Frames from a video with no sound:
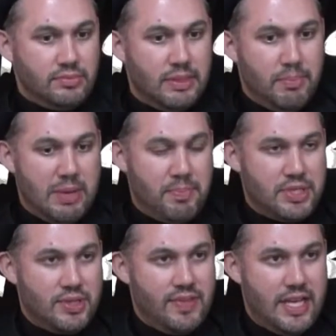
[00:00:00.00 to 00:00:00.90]

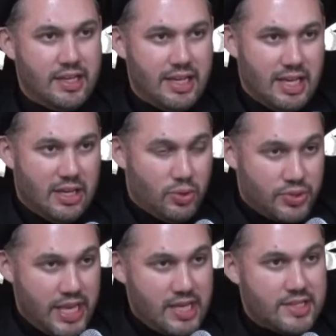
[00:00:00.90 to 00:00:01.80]
Purpose of that.
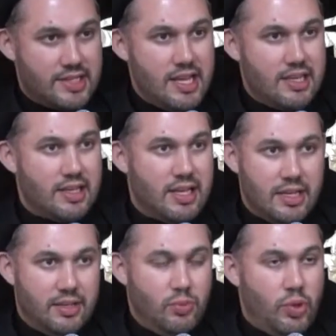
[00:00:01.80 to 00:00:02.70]
Hussein is saying he
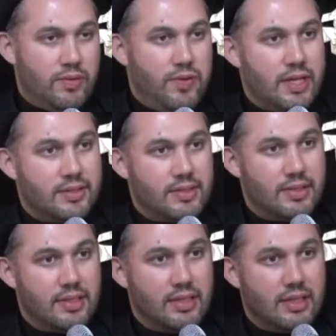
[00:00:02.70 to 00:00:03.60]
didn't want to fight.
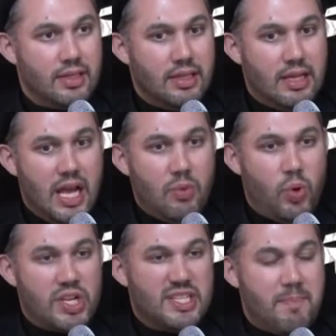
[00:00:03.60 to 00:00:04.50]
And
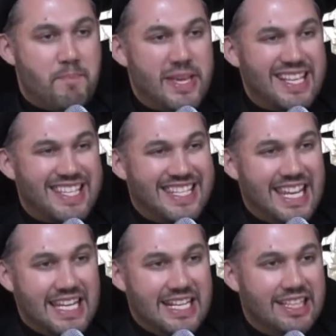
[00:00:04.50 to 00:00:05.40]
what is the biggest
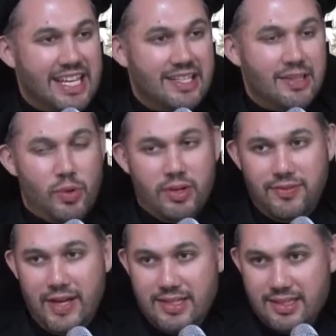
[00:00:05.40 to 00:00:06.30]
delil that he didn't want to
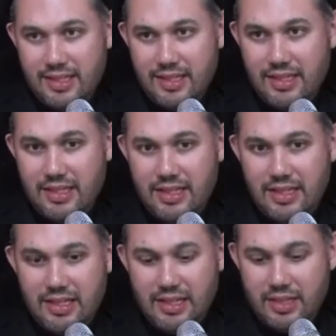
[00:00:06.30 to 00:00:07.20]
fight?
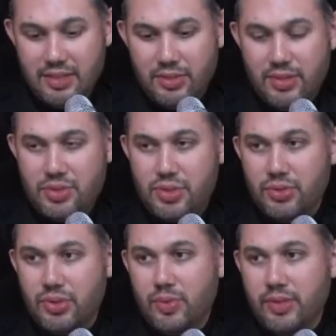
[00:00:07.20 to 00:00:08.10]
He took his
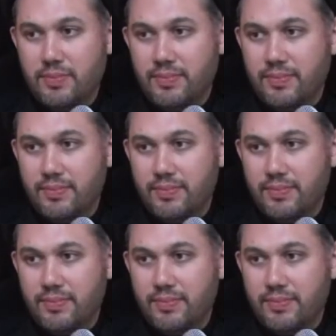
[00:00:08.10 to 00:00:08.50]
children with him.